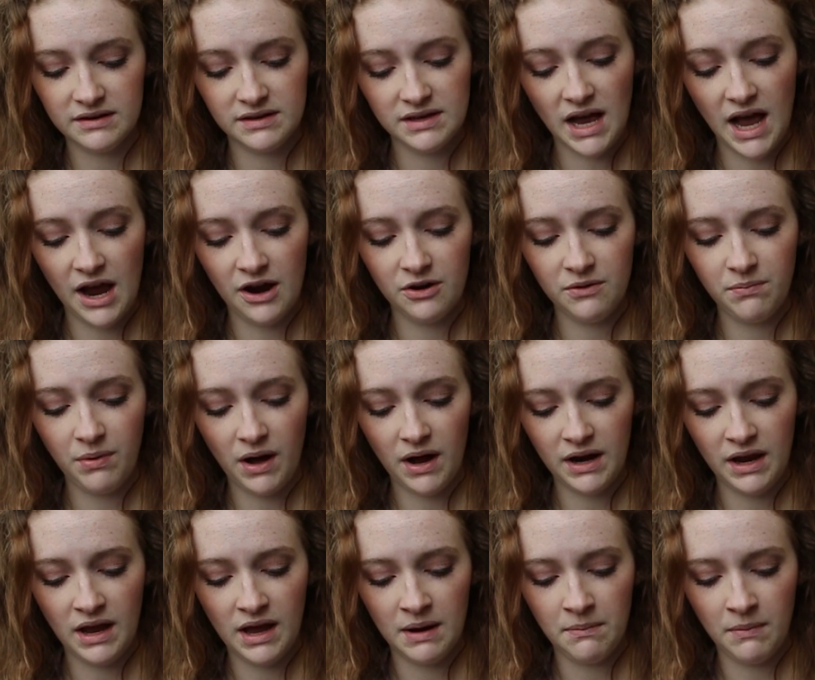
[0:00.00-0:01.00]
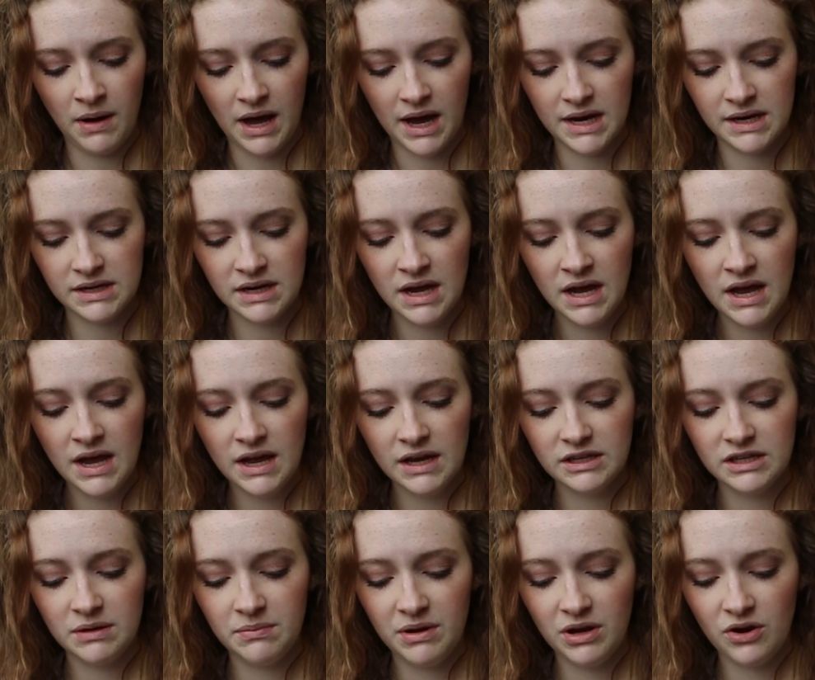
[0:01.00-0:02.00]
a tired body and mind.
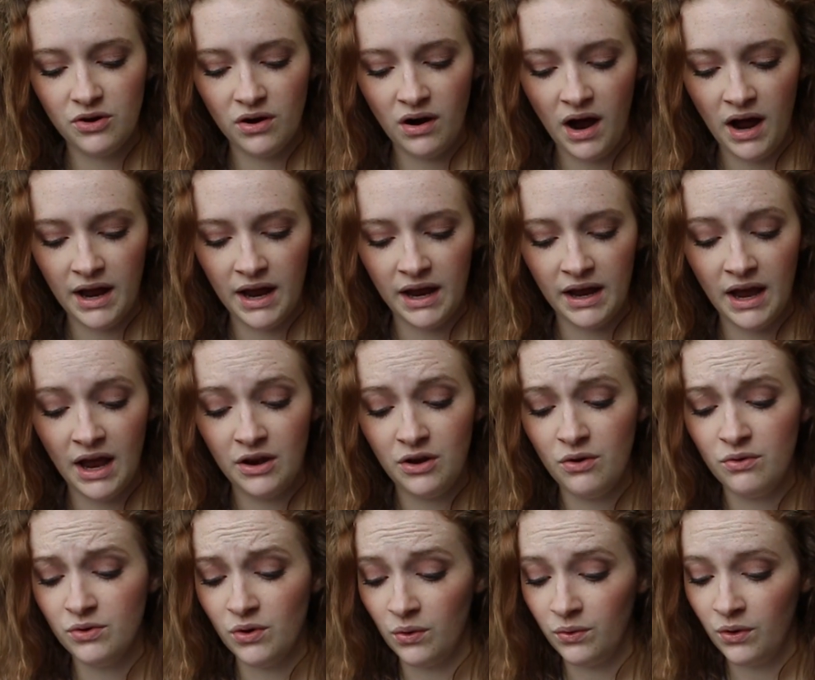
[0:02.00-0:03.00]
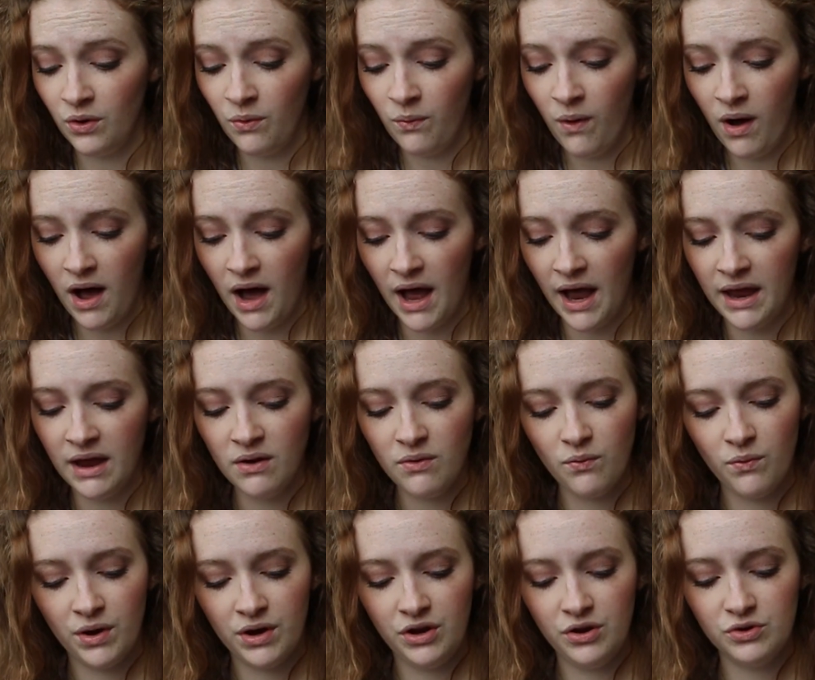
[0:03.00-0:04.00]
To be crying and you don't know why,
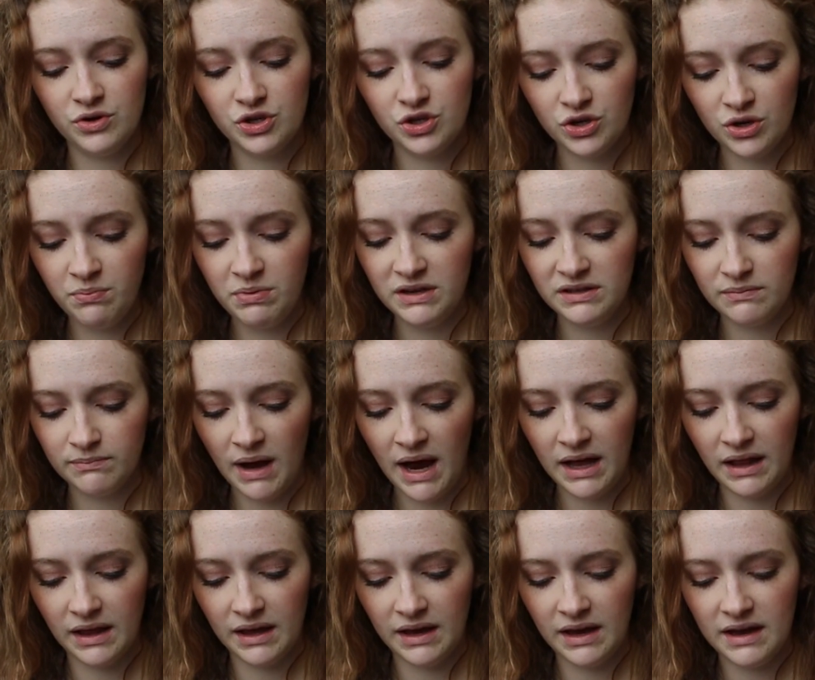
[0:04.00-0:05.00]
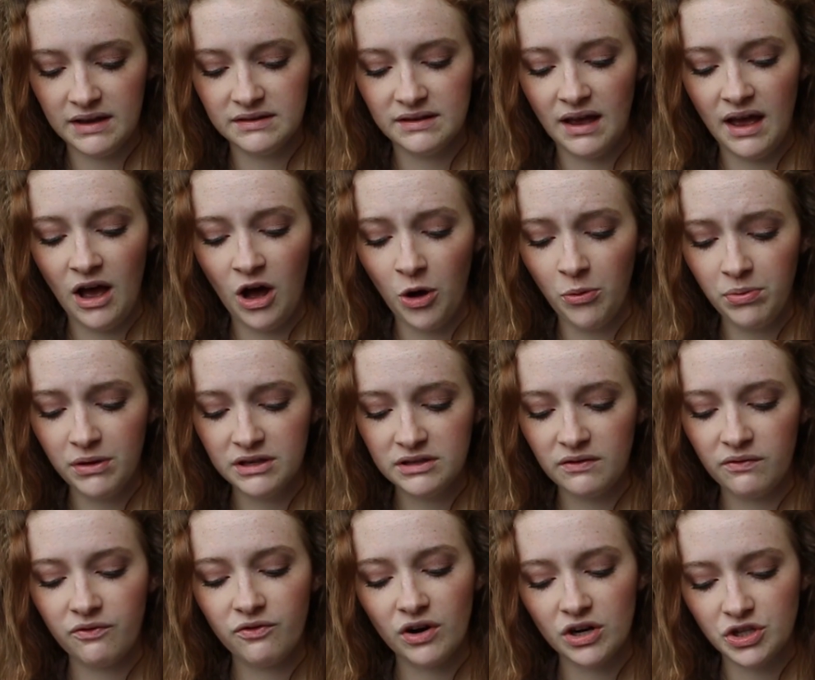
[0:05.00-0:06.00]
when you should be smiling, is a
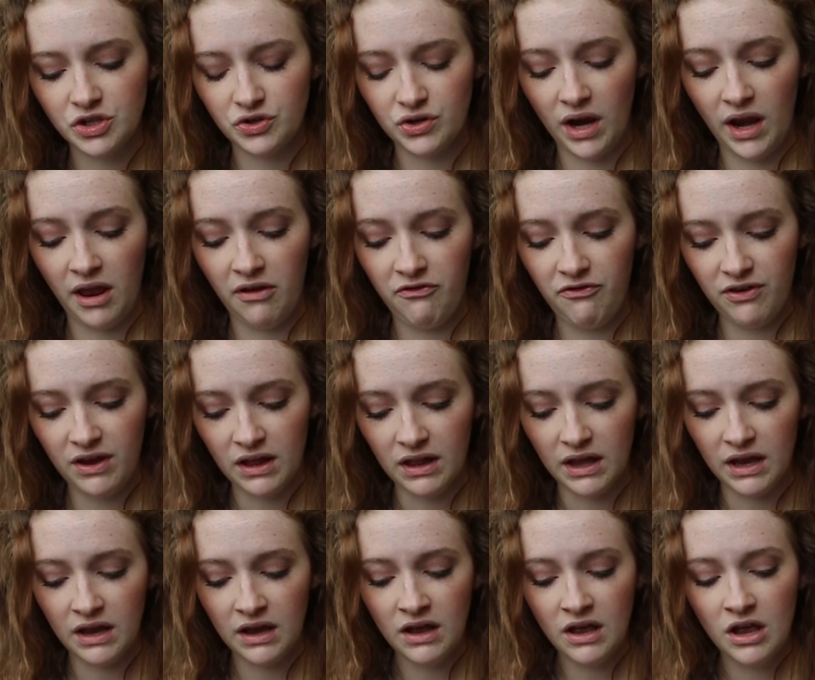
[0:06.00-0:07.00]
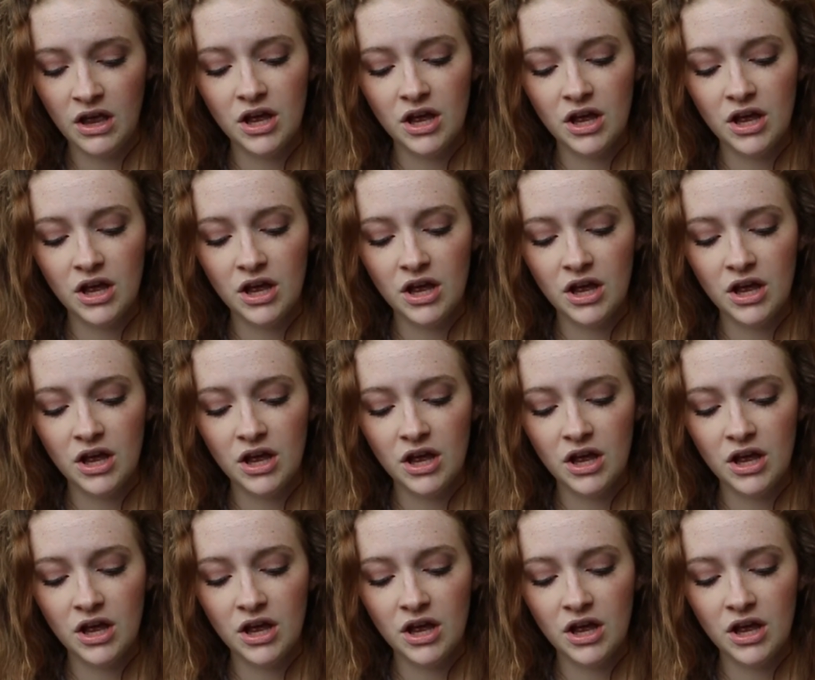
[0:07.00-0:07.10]
helpless, frustrating feeling.